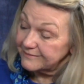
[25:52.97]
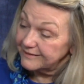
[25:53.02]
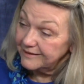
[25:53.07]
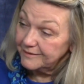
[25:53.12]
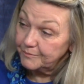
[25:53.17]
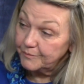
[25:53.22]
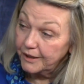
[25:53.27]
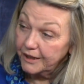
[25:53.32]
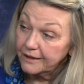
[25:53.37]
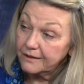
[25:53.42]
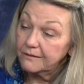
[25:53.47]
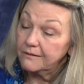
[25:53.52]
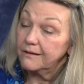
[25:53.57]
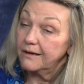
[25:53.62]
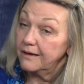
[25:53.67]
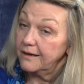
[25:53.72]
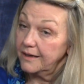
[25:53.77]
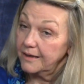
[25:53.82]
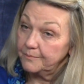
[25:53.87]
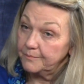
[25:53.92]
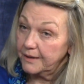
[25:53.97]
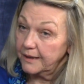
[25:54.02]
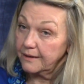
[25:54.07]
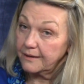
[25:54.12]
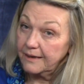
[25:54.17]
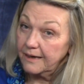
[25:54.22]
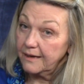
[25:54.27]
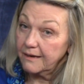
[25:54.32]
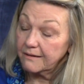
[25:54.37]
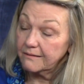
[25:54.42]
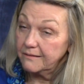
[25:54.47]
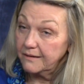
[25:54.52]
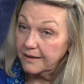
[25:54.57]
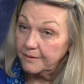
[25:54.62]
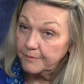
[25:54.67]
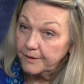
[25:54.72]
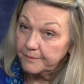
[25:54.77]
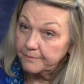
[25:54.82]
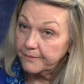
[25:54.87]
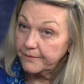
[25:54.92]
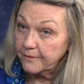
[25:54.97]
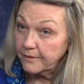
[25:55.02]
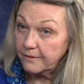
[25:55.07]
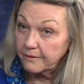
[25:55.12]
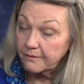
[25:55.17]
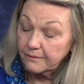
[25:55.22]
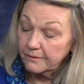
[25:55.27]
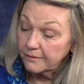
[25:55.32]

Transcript: in my climb, my cat climb up the,